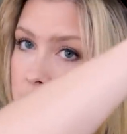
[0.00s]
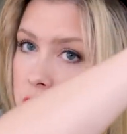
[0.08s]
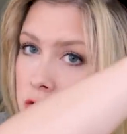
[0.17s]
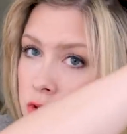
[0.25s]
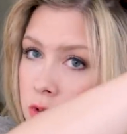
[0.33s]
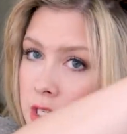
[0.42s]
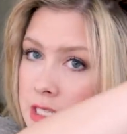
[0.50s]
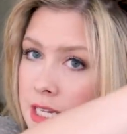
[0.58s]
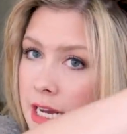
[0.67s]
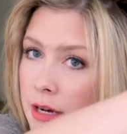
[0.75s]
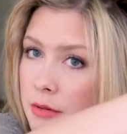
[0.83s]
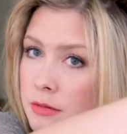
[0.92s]
it straight
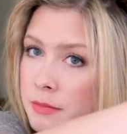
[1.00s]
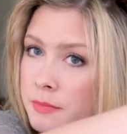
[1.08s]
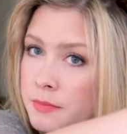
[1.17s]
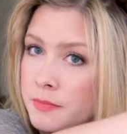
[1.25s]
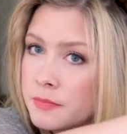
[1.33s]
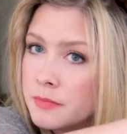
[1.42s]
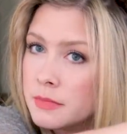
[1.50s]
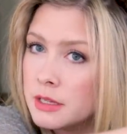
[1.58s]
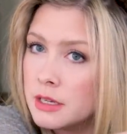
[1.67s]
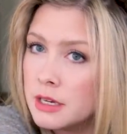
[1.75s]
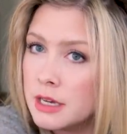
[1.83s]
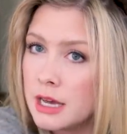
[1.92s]
down.
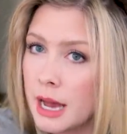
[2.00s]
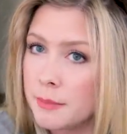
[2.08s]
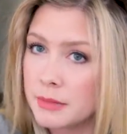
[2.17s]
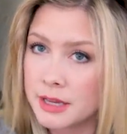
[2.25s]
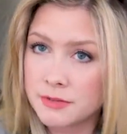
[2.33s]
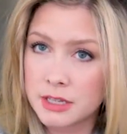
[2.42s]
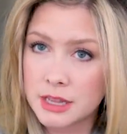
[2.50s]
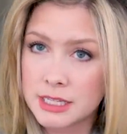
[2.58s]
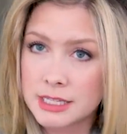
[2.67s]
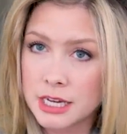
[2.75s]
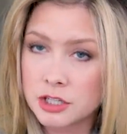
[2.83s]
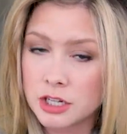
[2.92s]
I'm lifting the
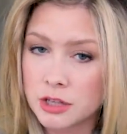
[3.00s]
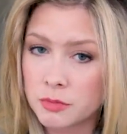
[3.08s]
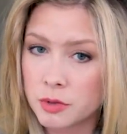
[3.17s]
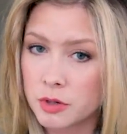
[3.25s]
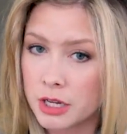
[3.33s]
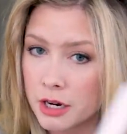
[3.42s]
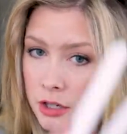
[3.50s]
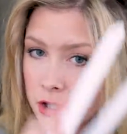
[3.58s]
section at the root here,